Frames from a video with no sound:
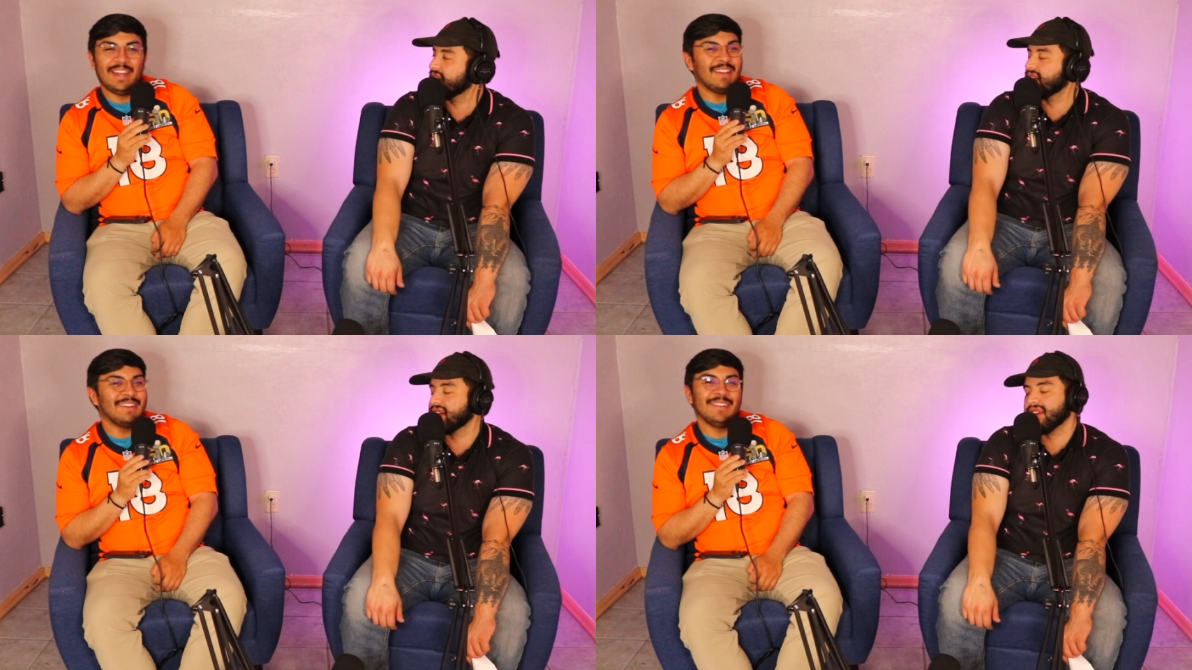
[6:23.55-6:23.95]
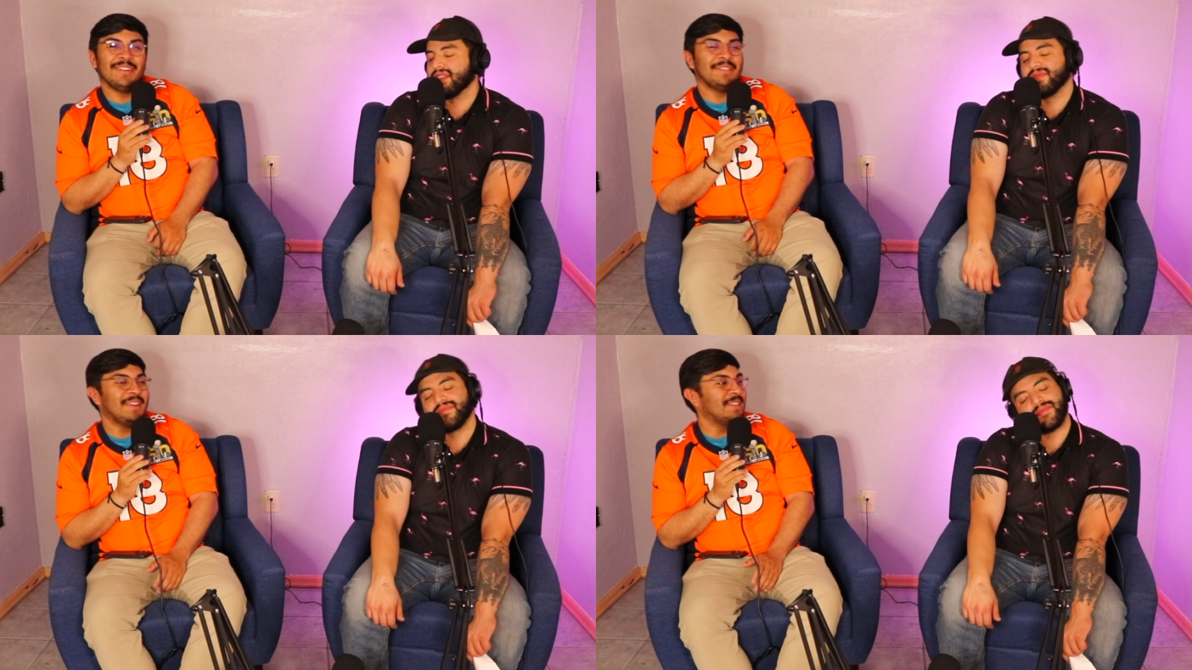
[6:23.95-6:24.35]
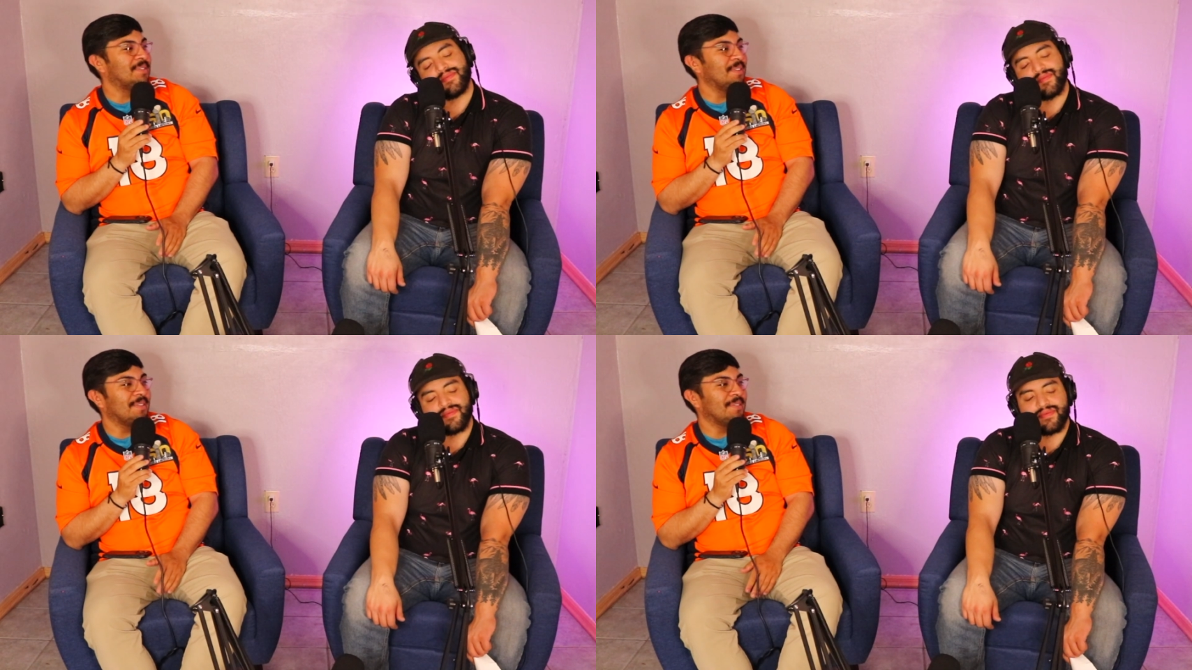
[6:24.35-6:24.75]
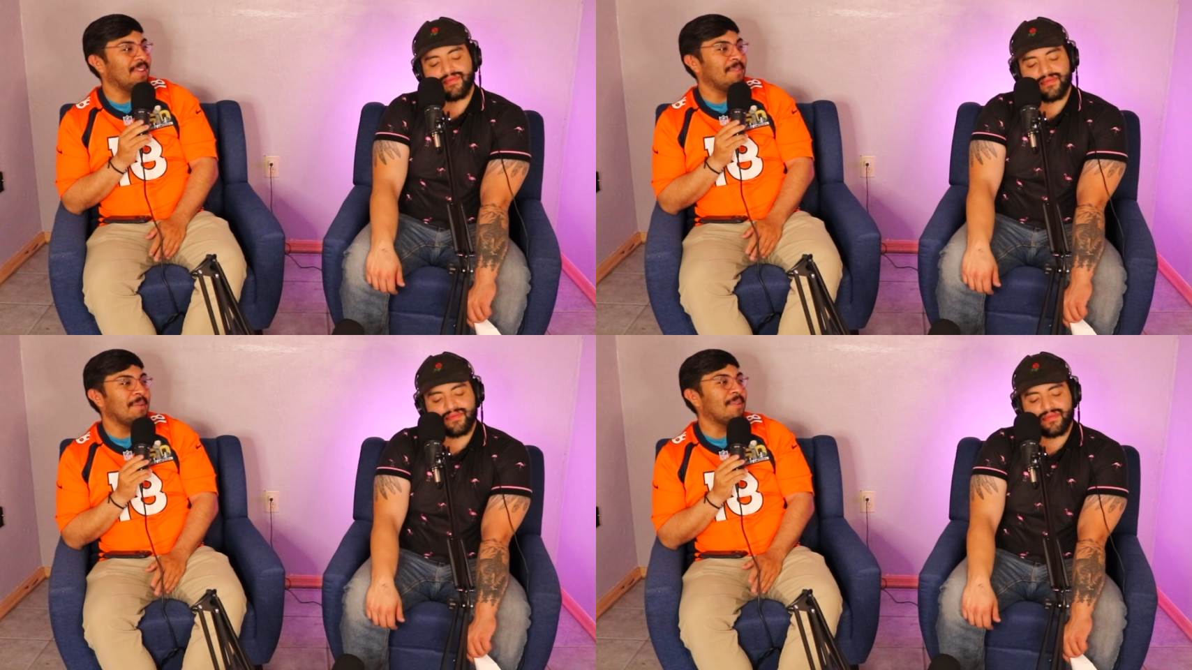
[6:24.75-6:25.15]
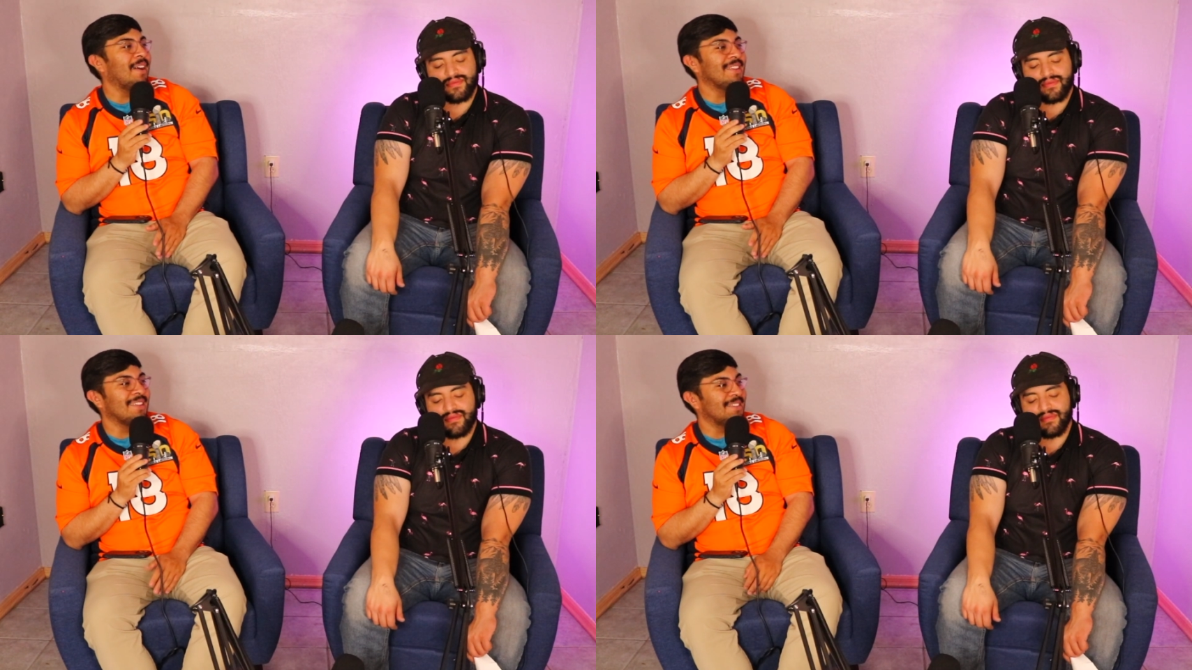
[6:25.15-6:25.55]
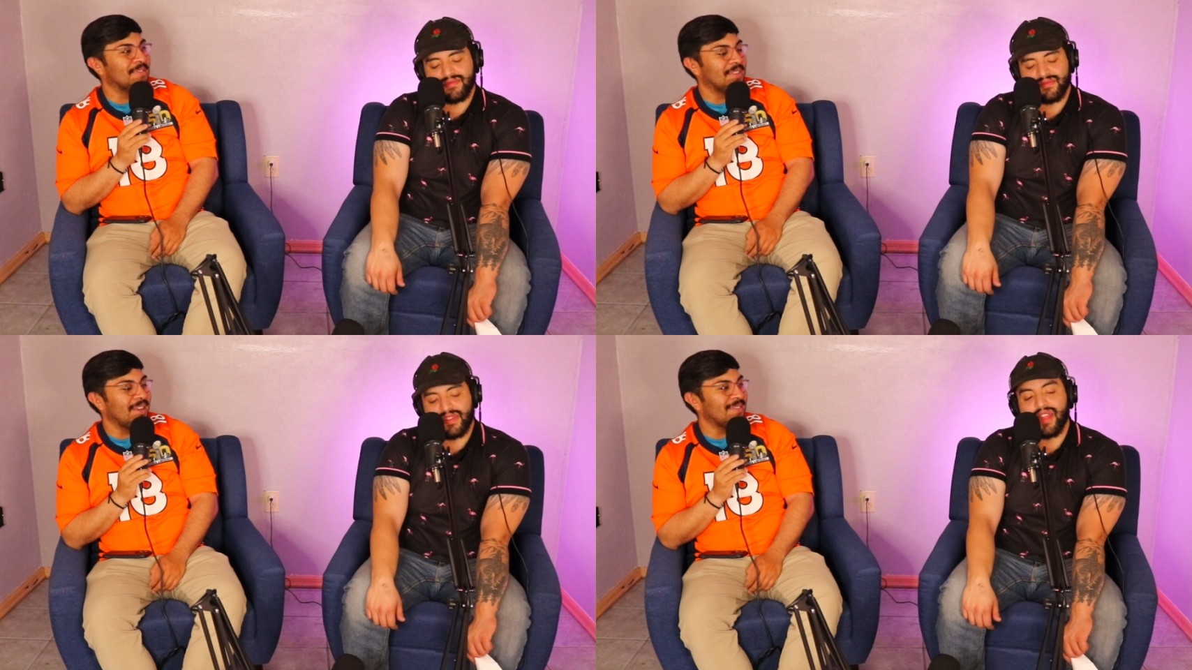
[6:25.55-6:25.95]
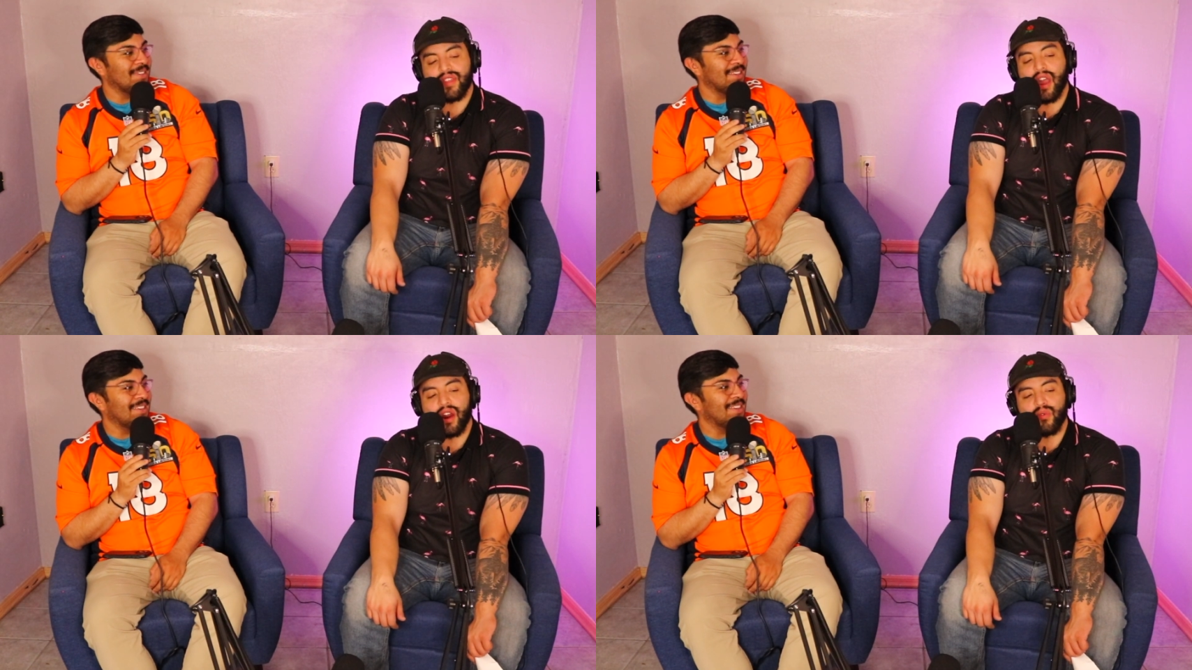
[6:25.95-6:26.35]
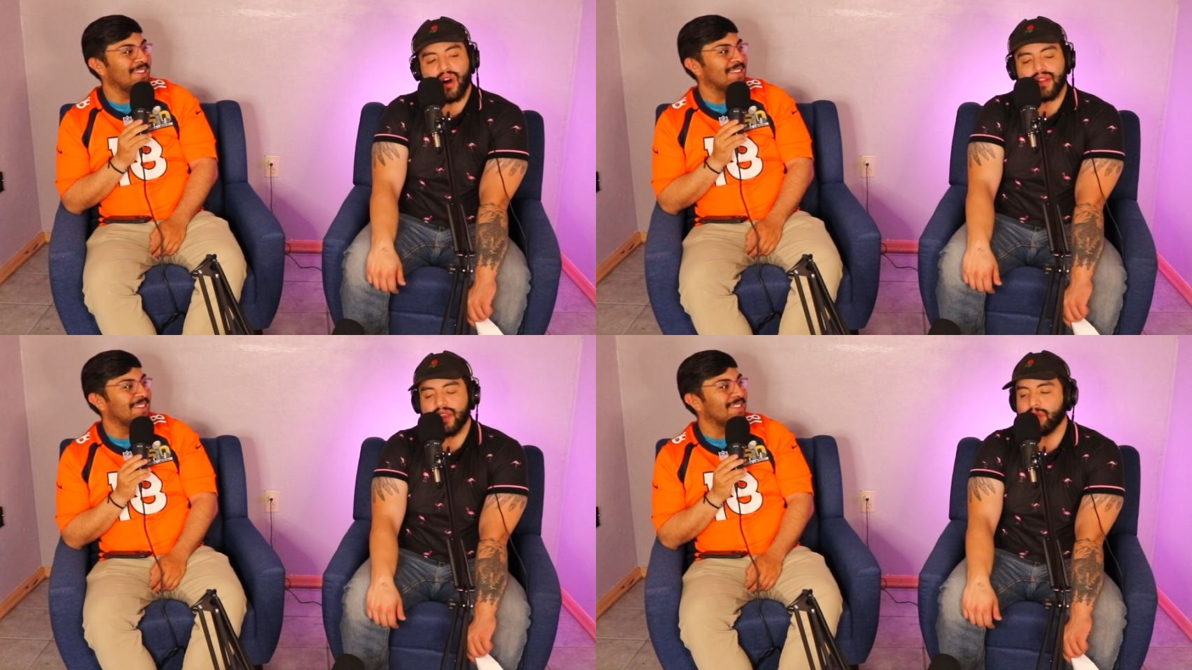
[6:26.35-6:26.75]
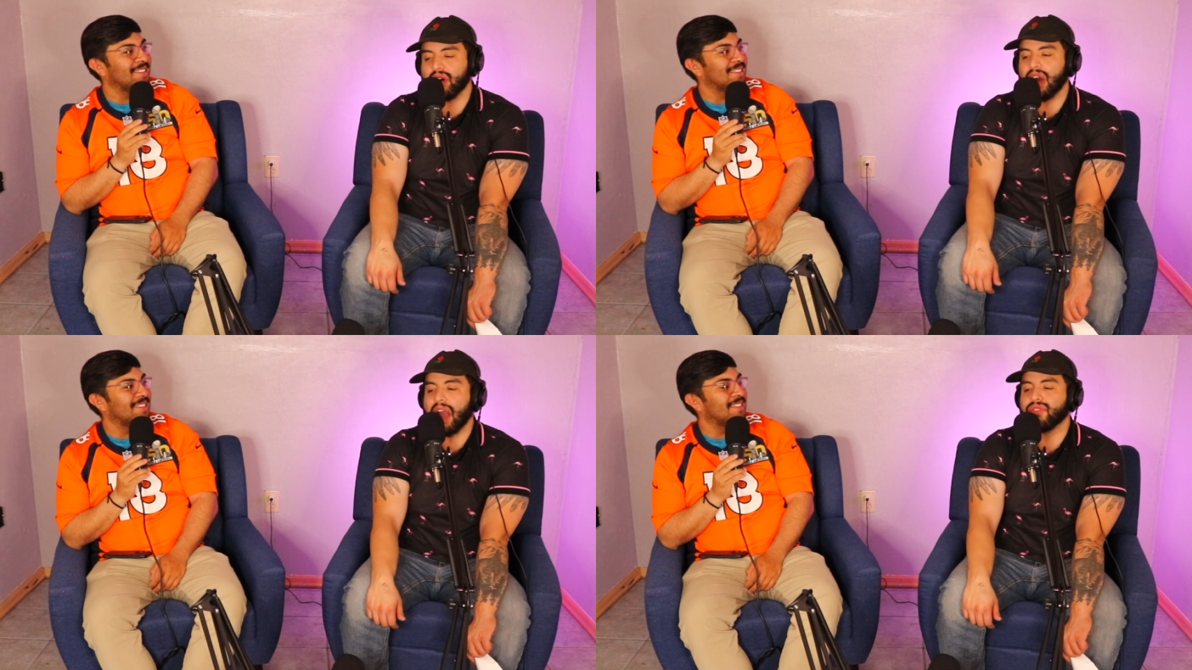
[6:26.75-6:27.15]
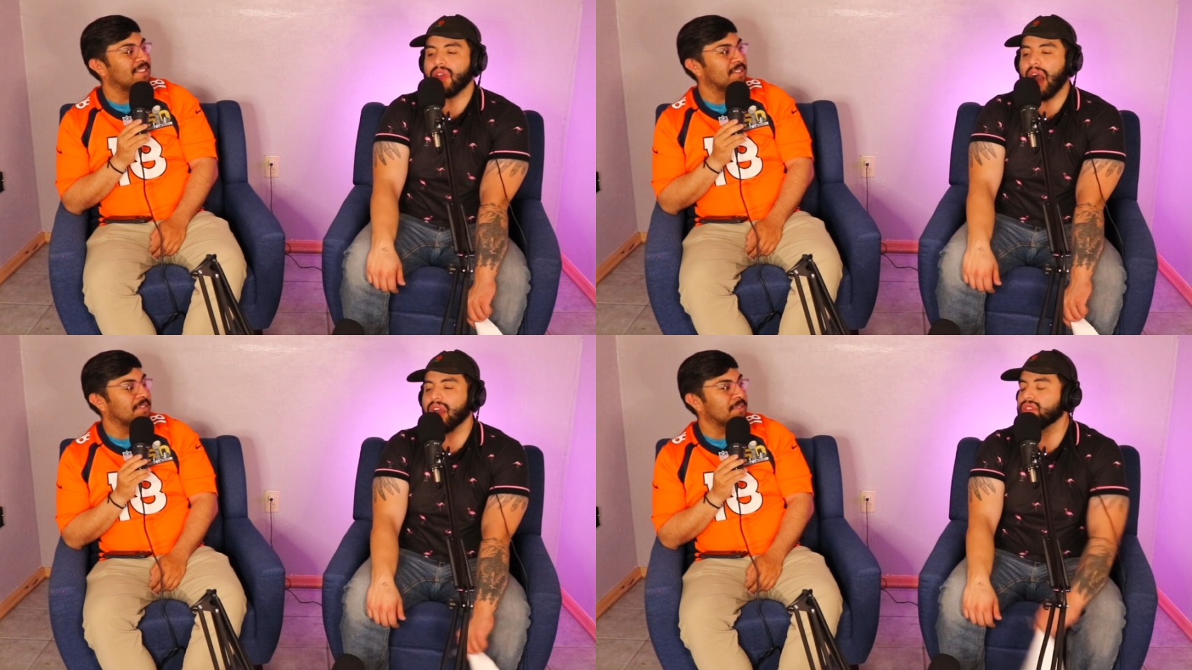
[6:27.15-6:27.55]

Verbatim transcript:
Speaker 1: I don't know, man. These people they be wilding sometimes.
Speaker 2: They, they are wilding, but I, I